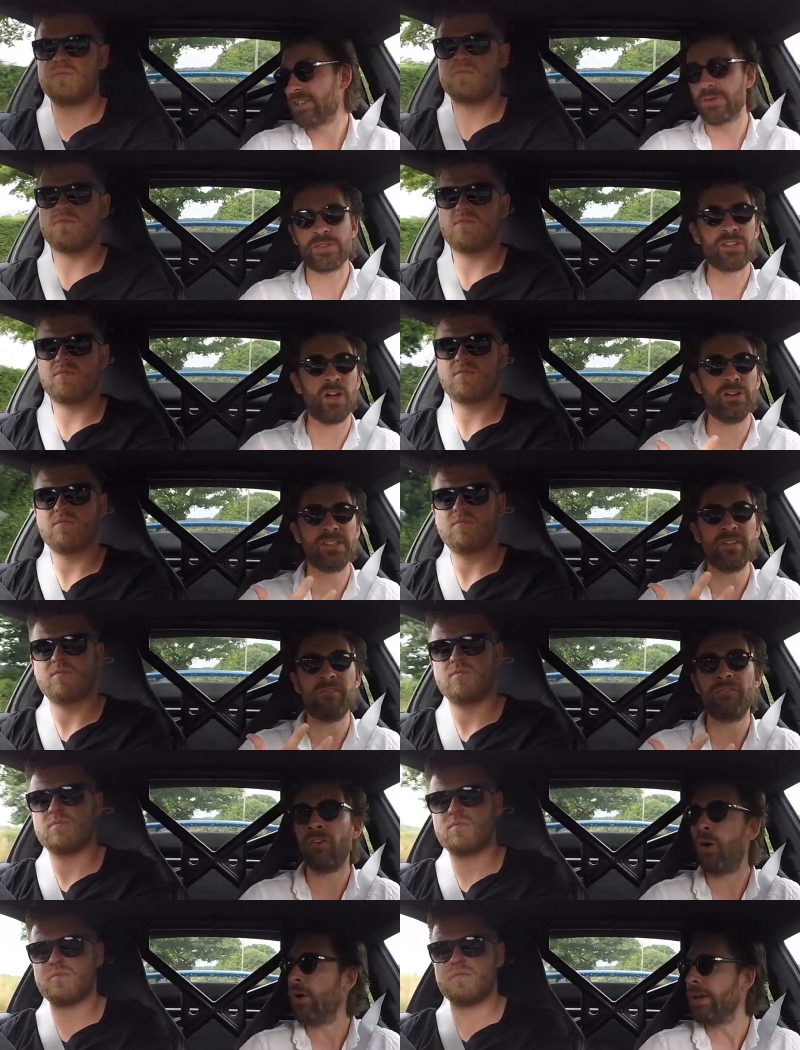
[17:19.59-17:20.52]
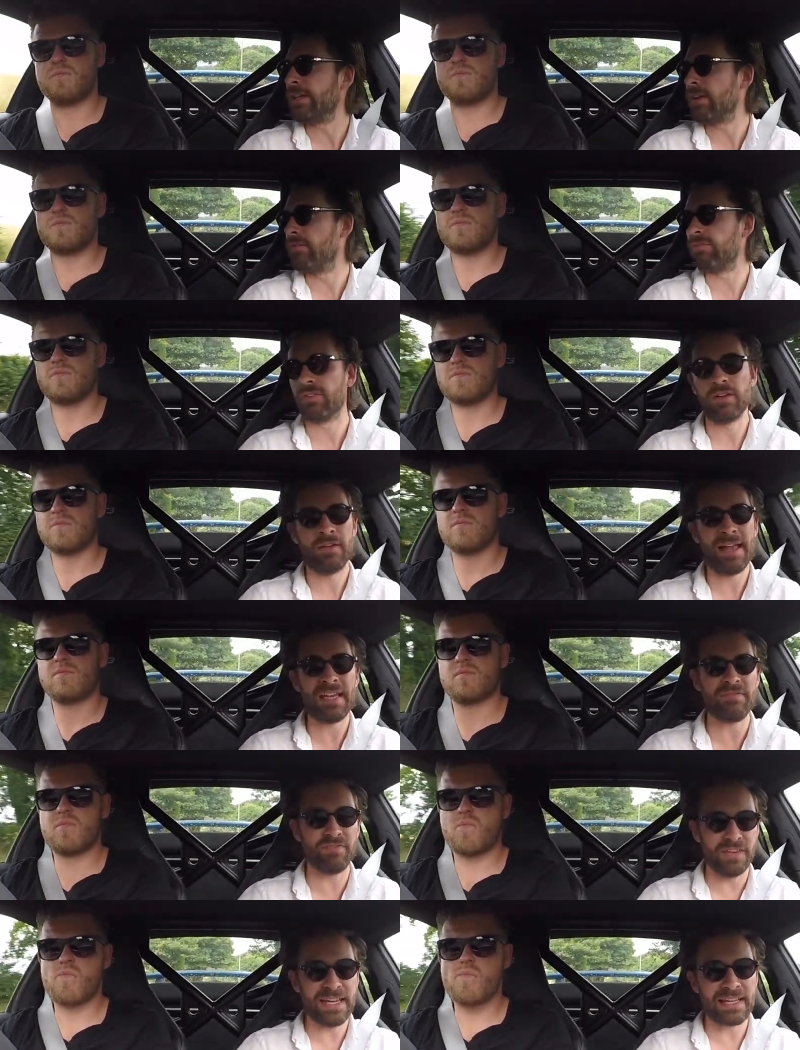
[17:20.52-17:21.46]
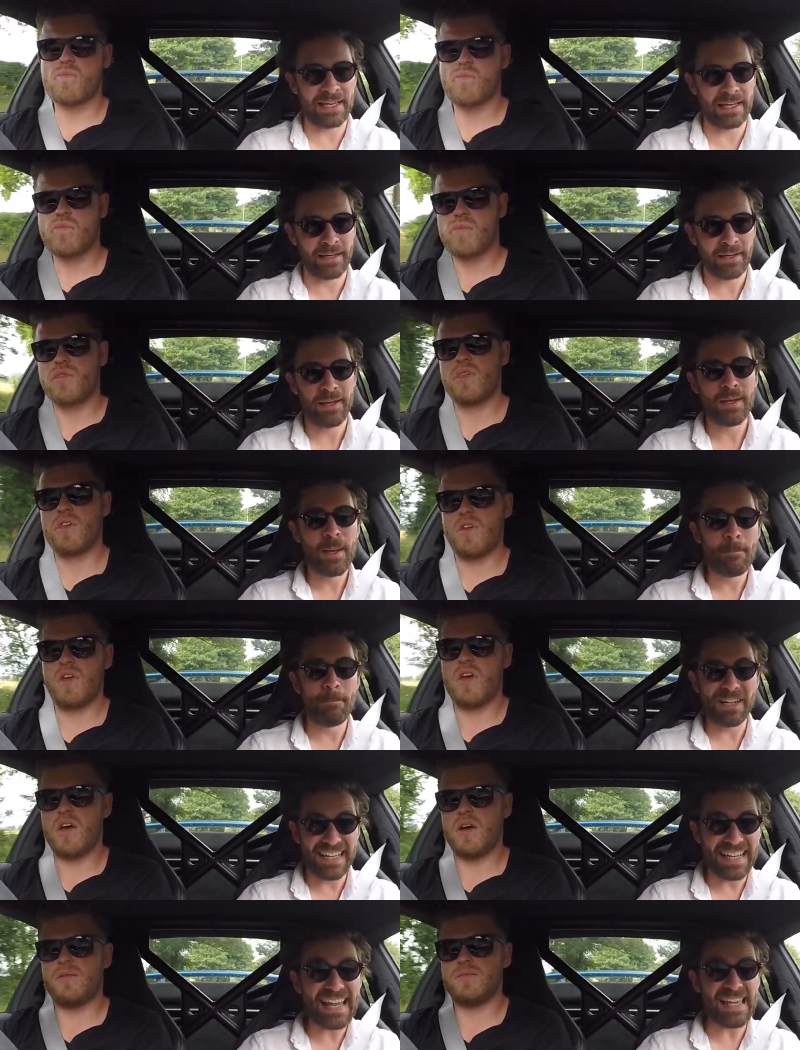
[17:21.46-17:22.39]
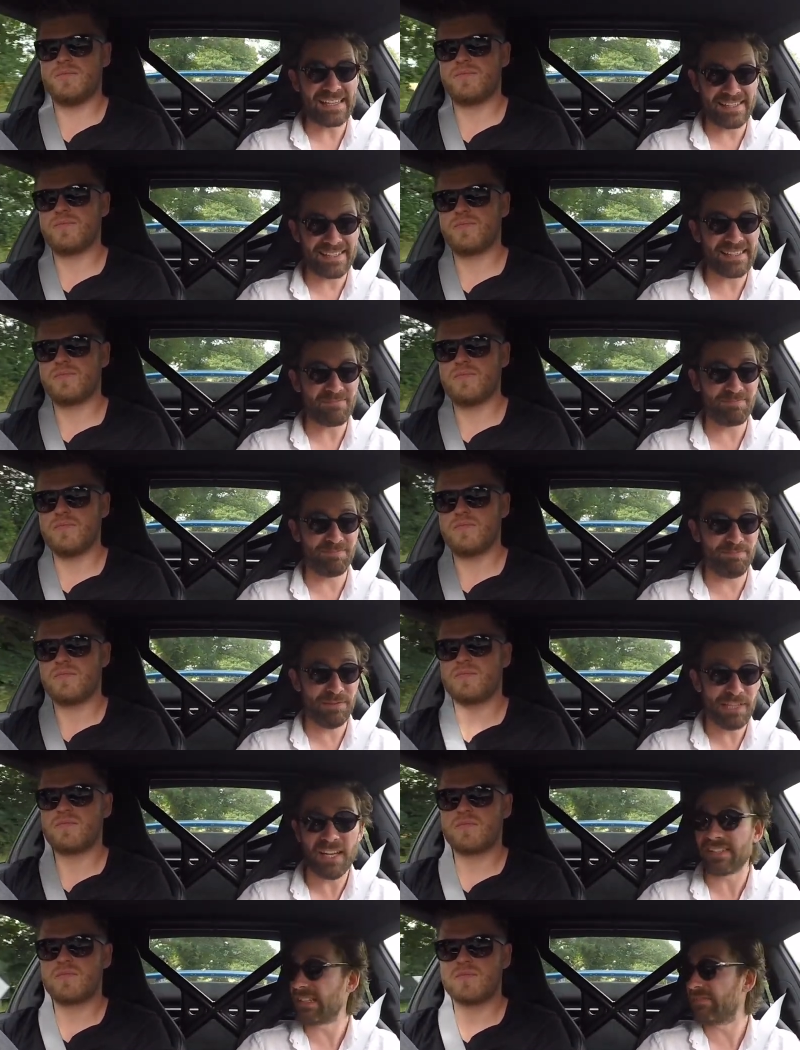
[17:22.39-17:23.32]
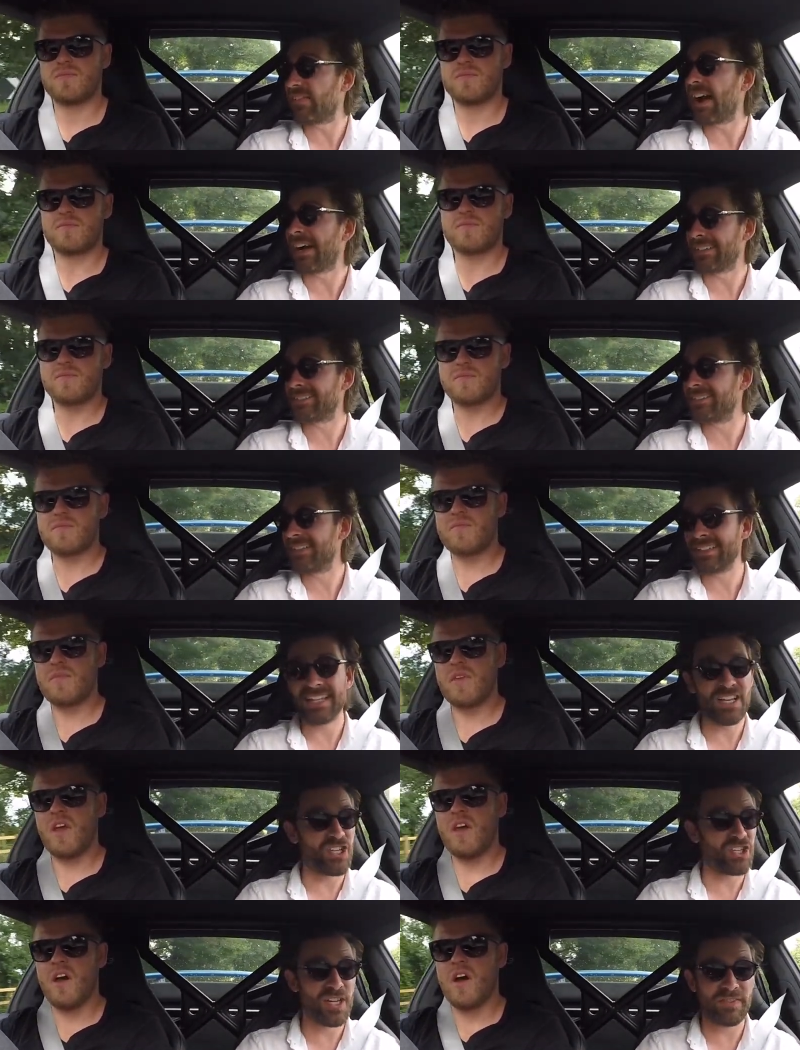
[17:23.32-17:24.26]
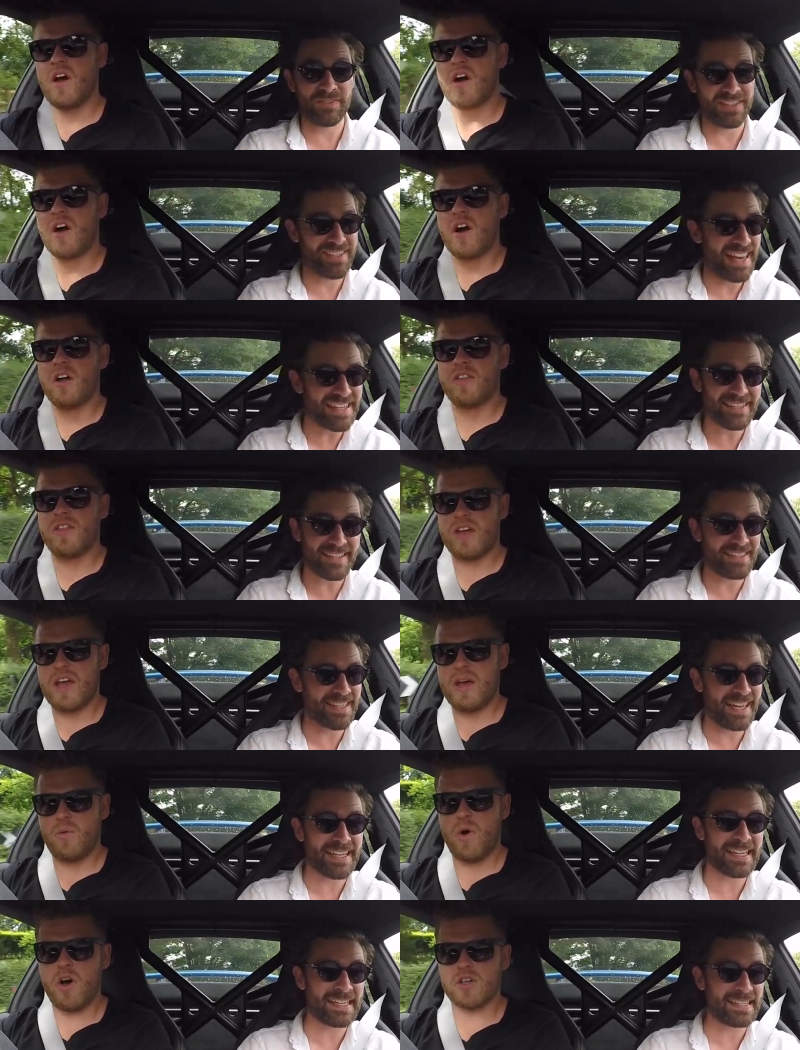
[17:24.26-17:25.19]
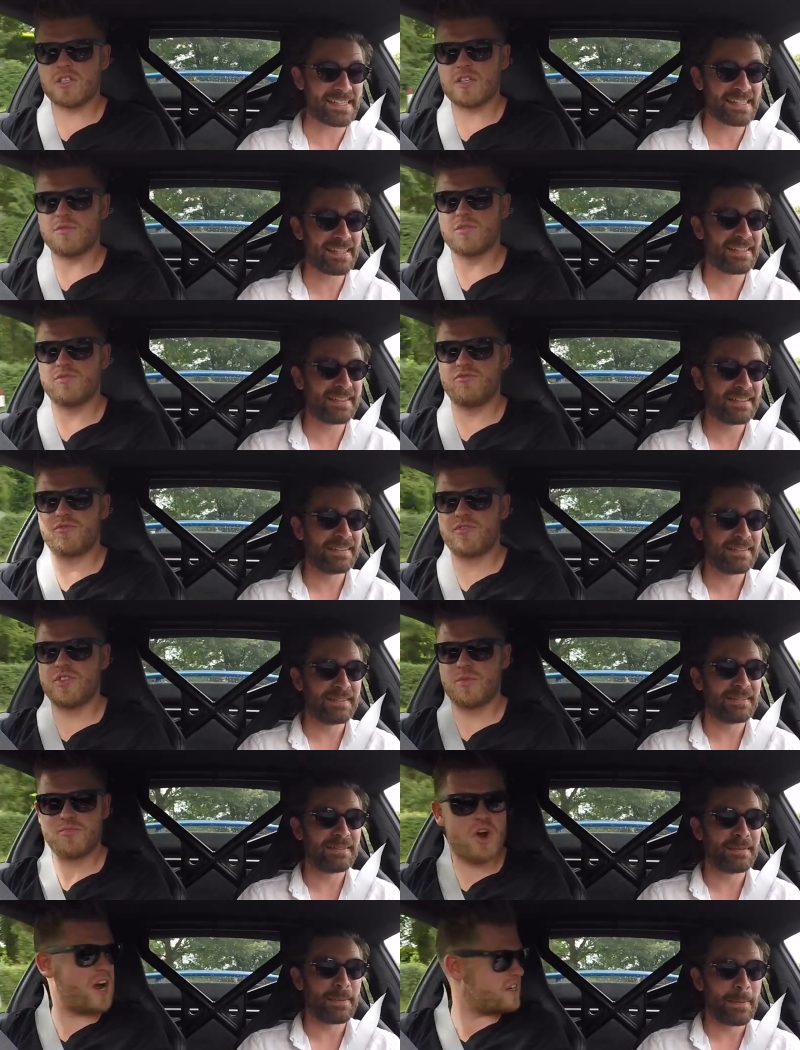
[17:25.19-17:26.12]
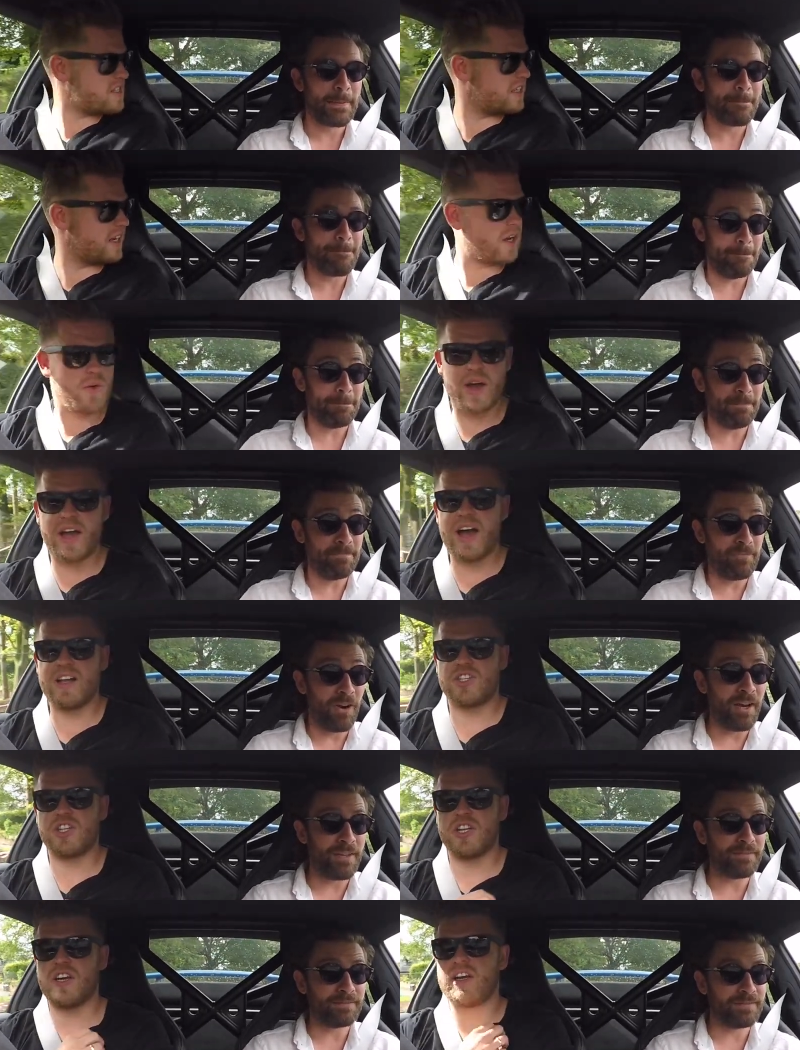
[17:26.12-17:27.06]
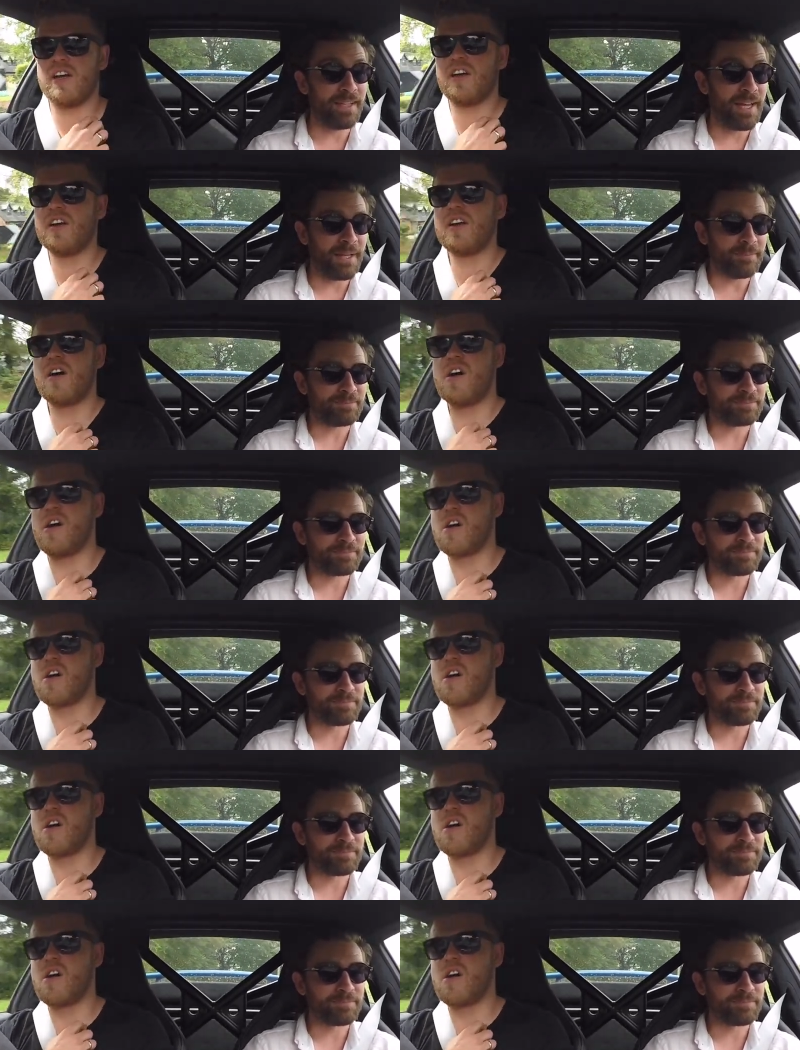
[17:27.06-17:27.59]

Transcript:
Speaker 1: so it's not devoid of any feeling, but it is bloody fast. Like that shift is instantaneous.
Speaker 2: It was. It was surprisingly quick, actually. Right? Yeah.